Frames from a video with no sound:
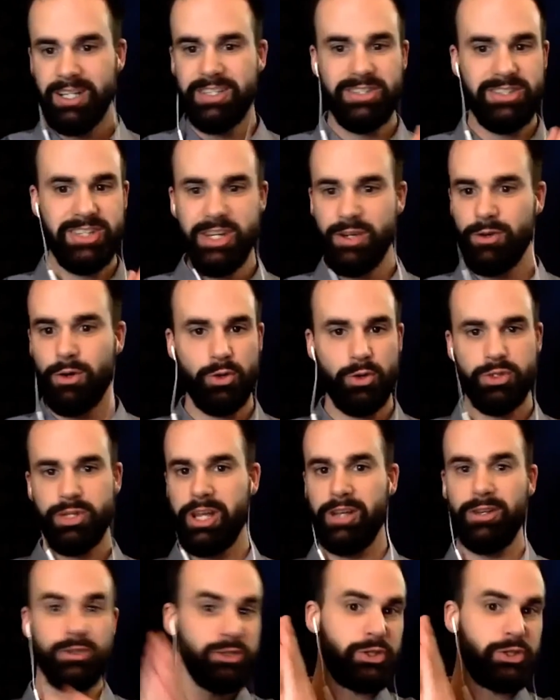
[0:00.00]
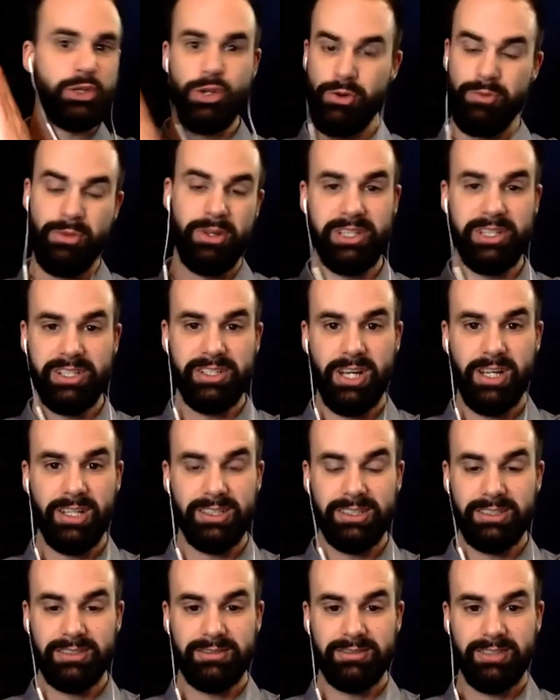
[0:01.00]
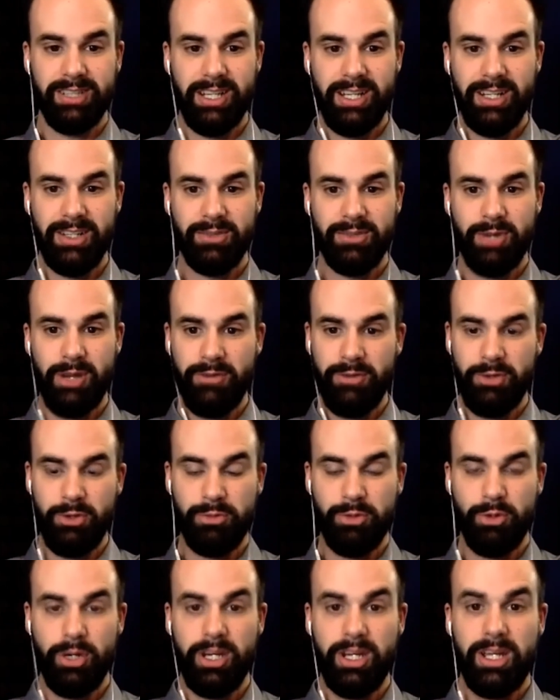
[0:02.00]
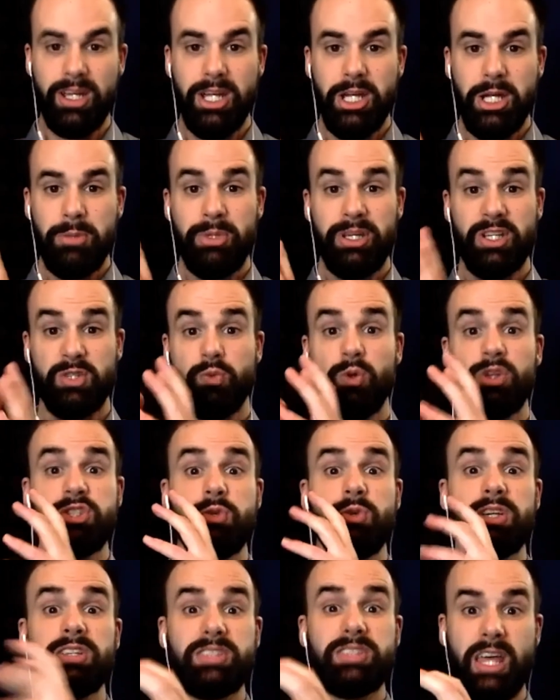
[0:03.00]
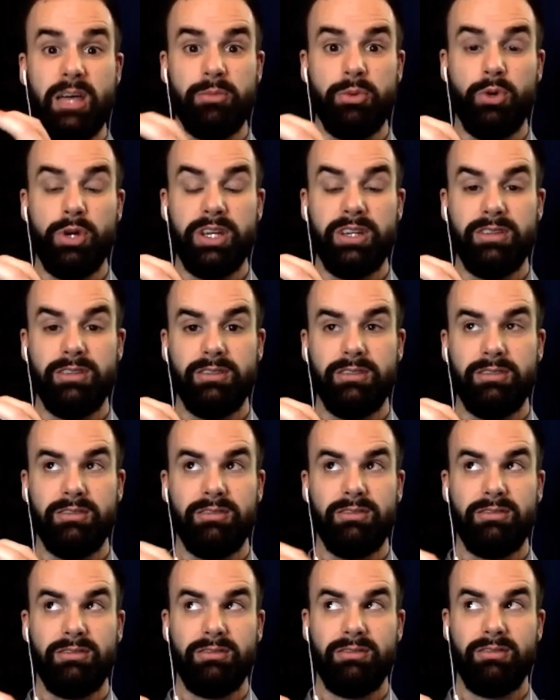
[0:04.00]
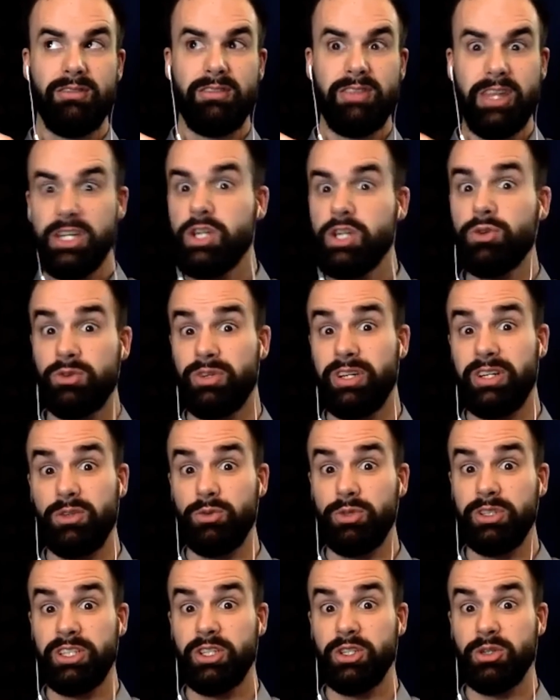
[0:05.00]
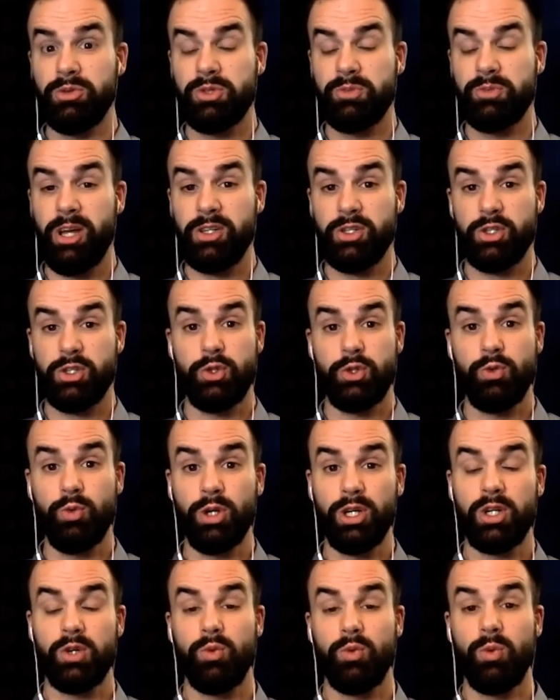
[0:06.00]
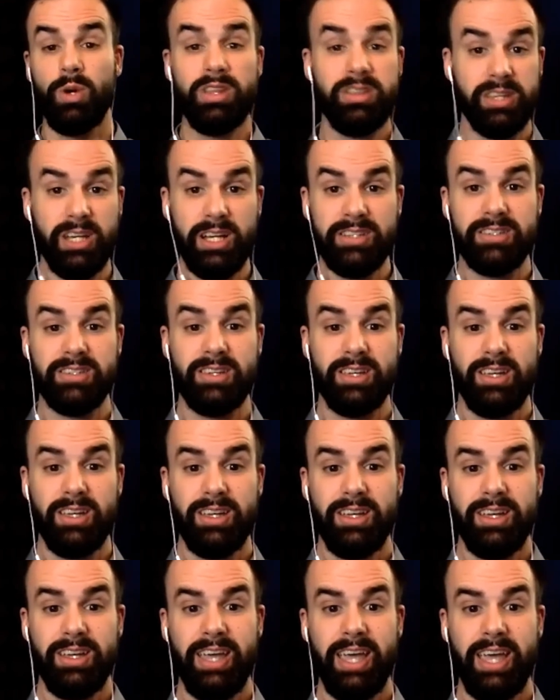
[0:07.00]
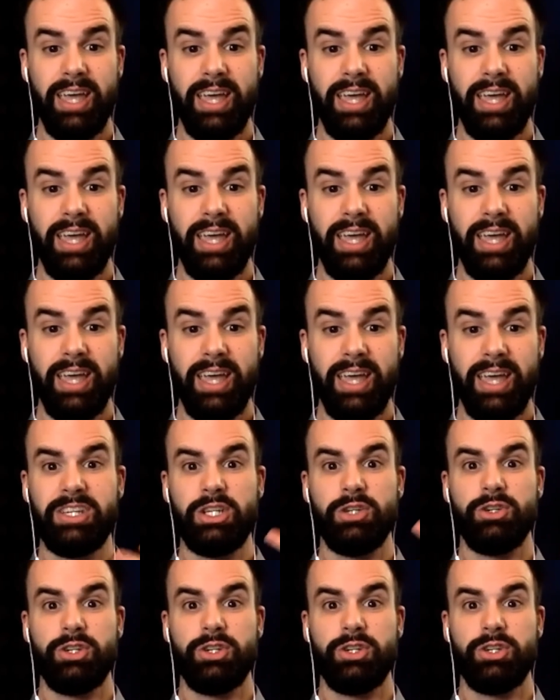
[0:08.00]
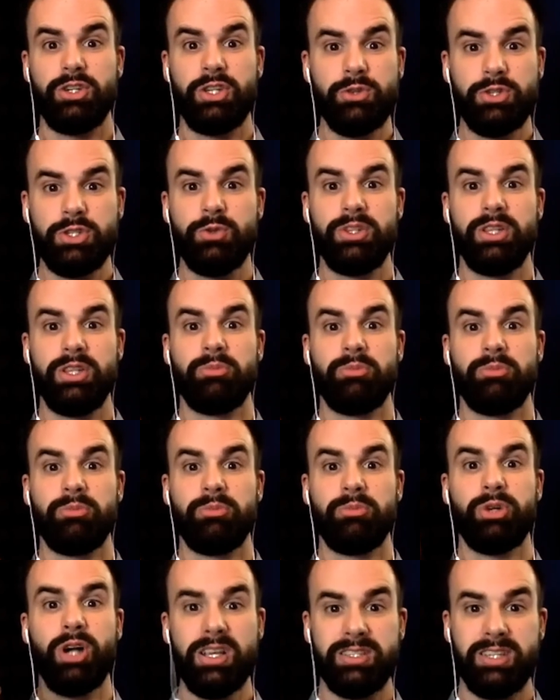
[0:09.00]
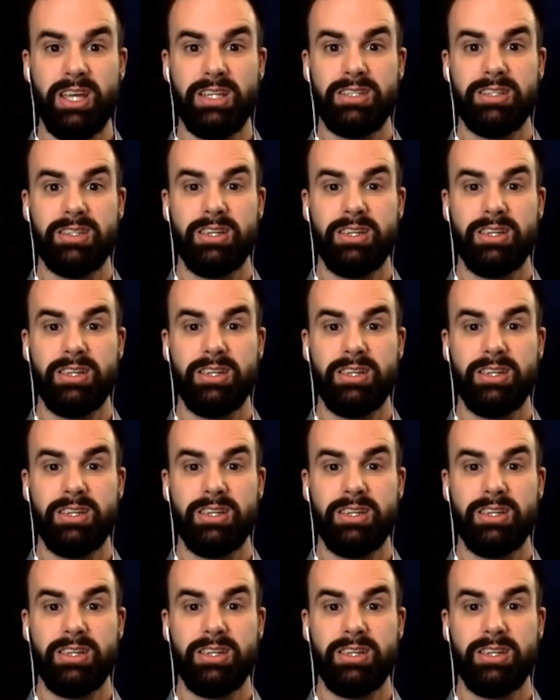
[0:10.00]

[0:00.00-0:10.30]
0 sales to your $1 million revenue point, because once you get to that point, then you're in a really good spot to work with us. And everything that you're used to in the process